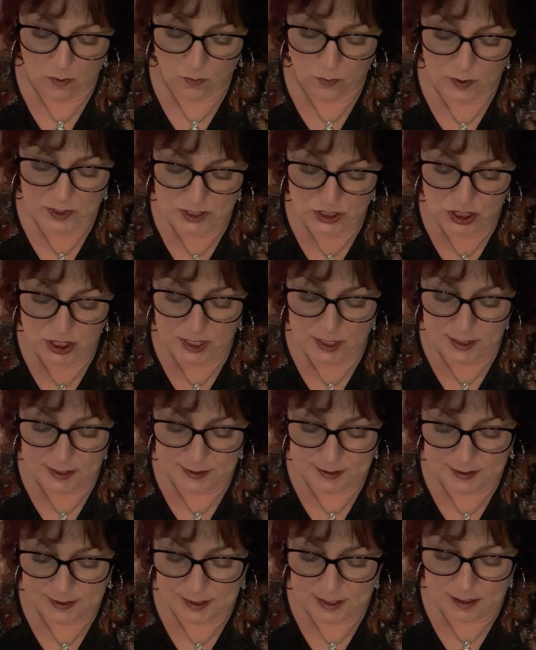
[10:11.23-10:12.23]
We
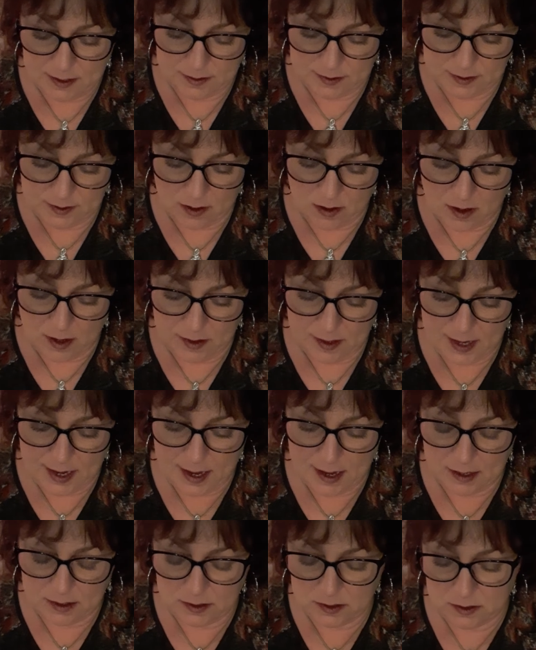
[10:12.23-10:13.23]
just saw
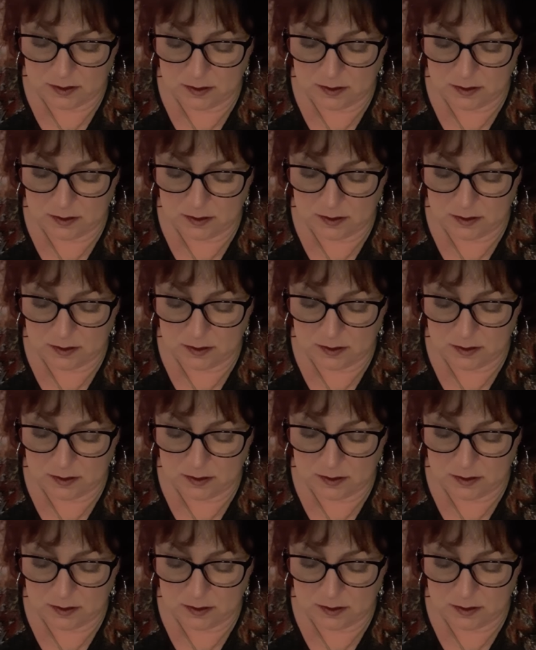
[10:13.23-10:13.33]
that.